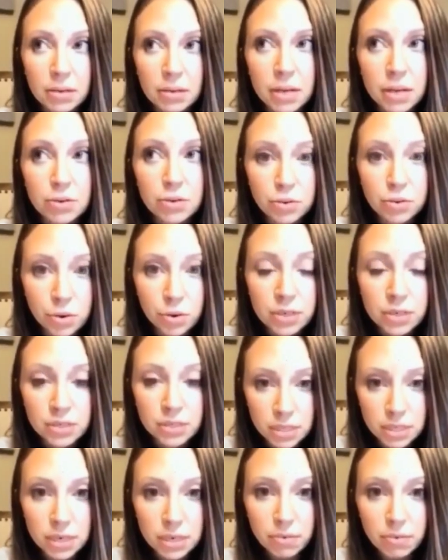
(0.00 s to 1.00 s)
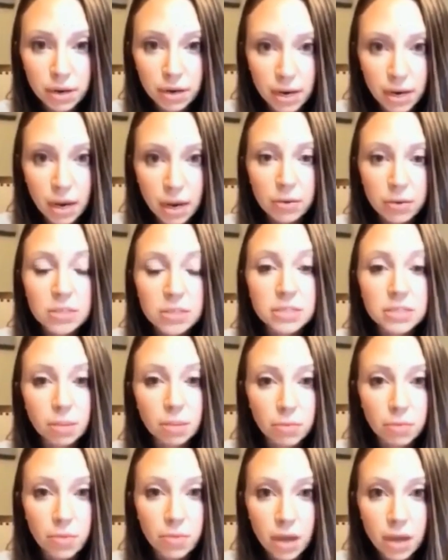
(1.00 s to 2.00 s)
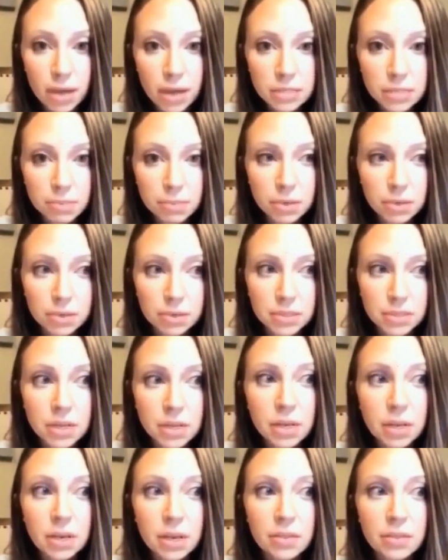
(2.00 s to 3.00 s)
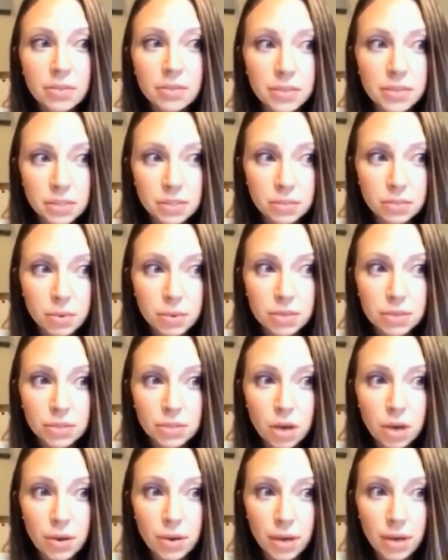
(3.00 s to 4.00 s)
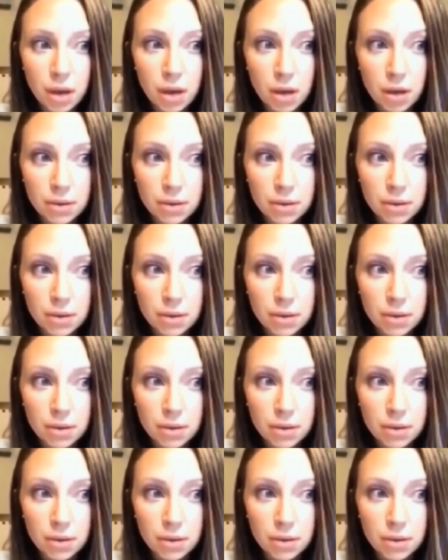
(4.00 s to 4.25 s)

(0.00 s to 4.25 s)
in New York City right now, in some of the hospitals, this is what is going on.